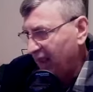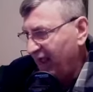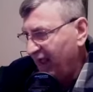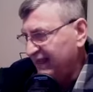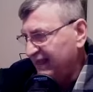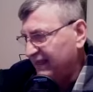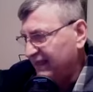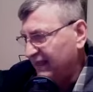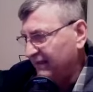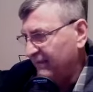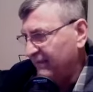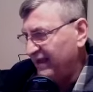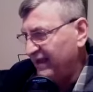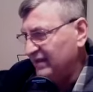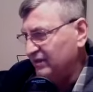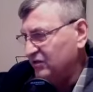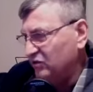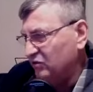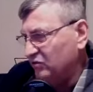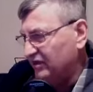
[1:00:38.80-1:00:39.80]
I
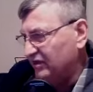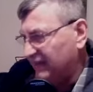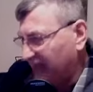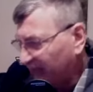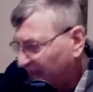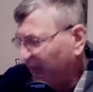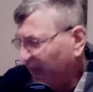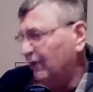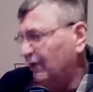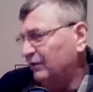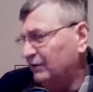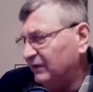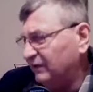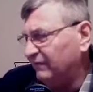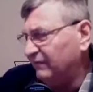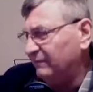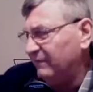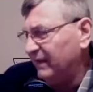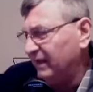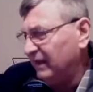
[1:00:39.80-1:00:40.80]
command you, come out
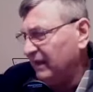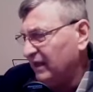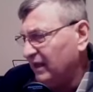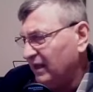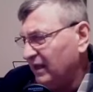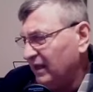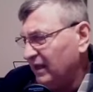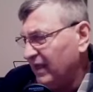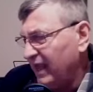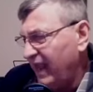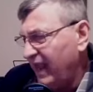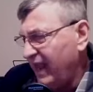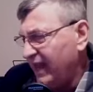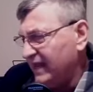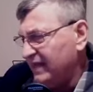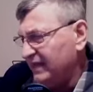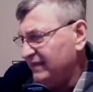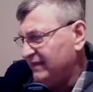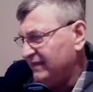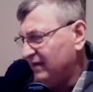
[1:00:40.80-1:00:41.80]
of me.
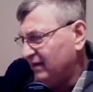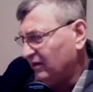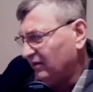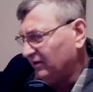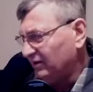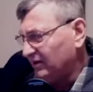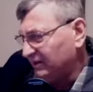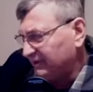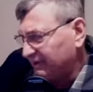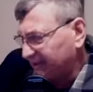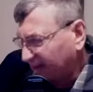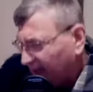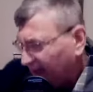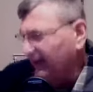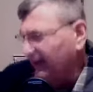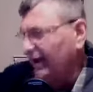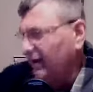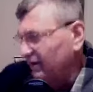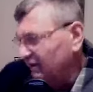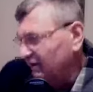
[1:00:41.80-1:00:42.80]
Any darkness,
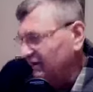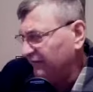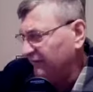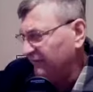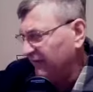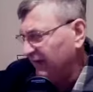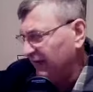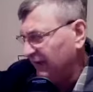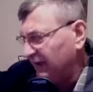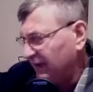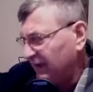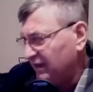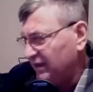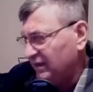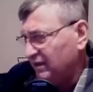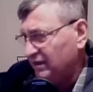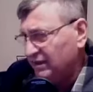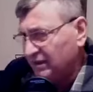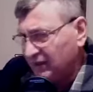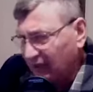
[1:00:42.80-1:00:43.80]
come out of me,
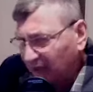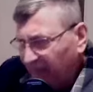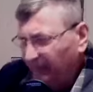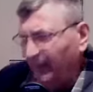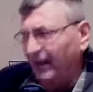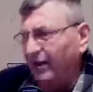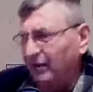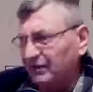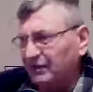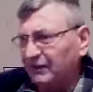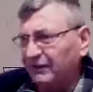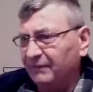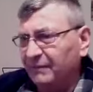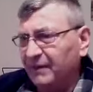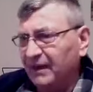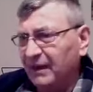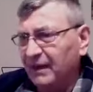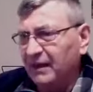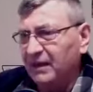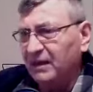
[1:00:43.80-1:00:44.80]
come out of
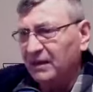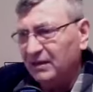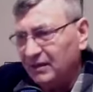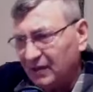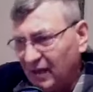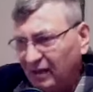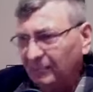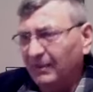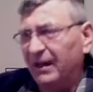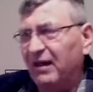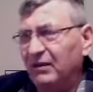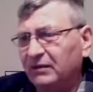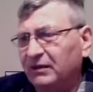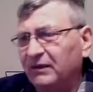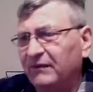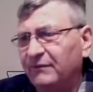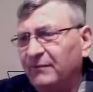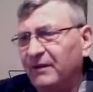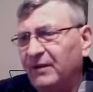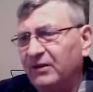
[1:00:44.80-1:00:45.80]
me, come
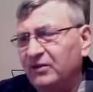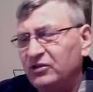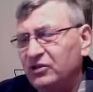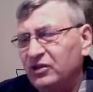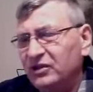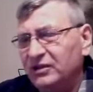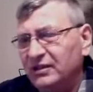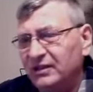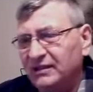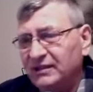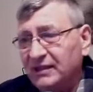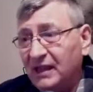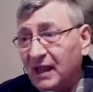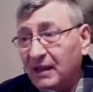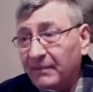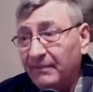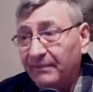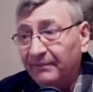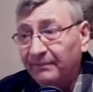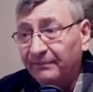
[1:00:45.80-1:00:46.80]
out of me in Jesus'
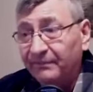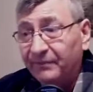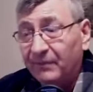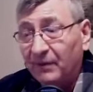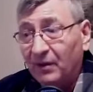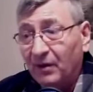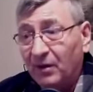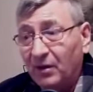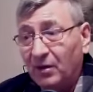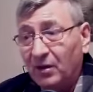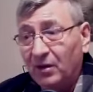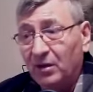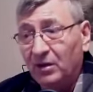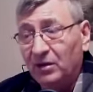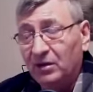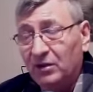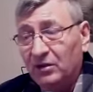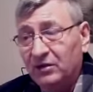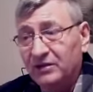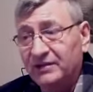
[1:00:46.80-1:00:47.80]
name.
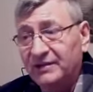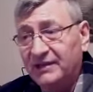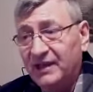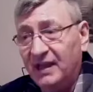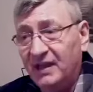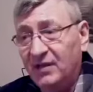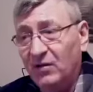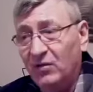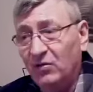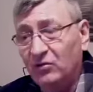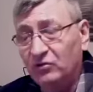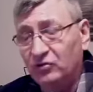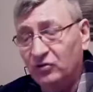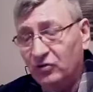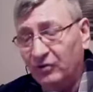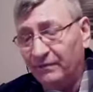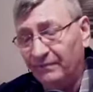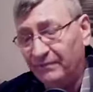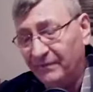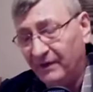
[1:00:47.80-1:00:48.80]
You say
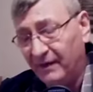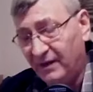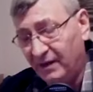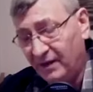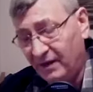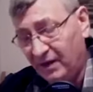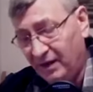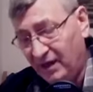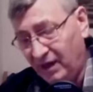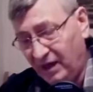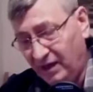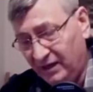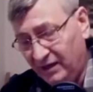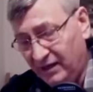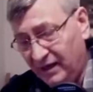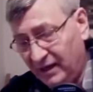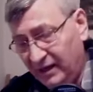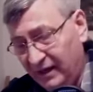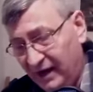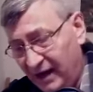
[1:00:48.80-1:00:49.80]
also,
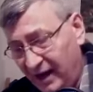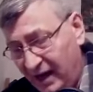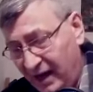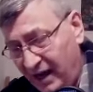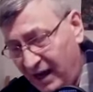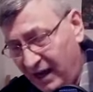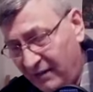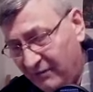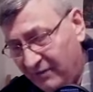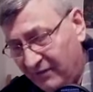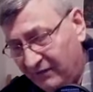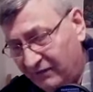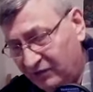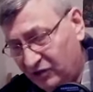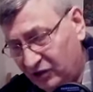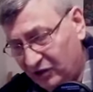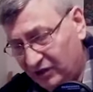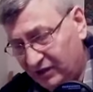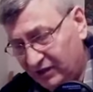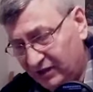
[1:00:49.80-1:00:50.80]
in the name of
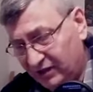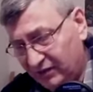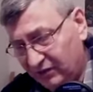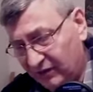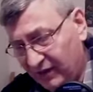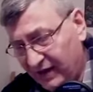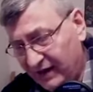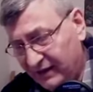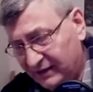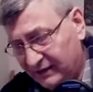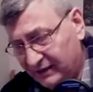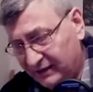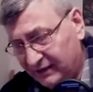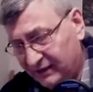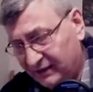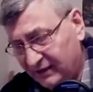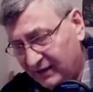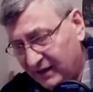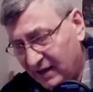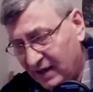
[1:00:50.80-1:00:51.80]
Jesus
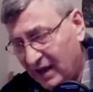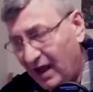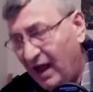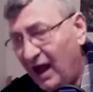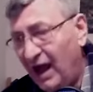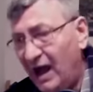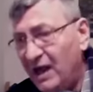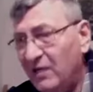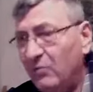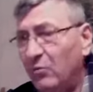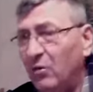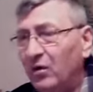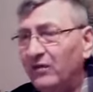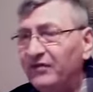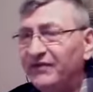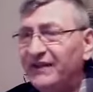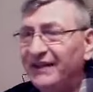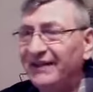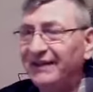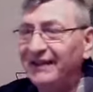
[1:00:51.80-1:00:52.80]
Christ, I
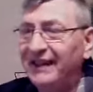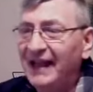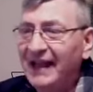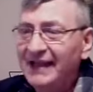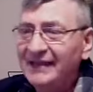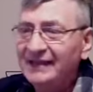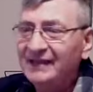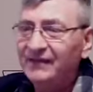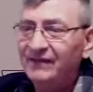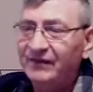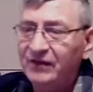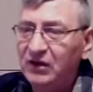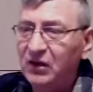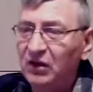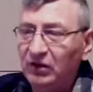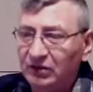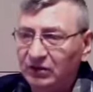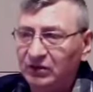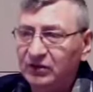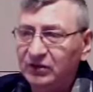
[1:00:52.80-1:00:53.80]
want the light of
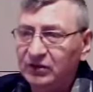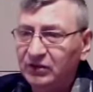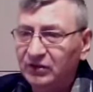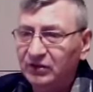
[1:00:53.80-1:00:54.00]
God.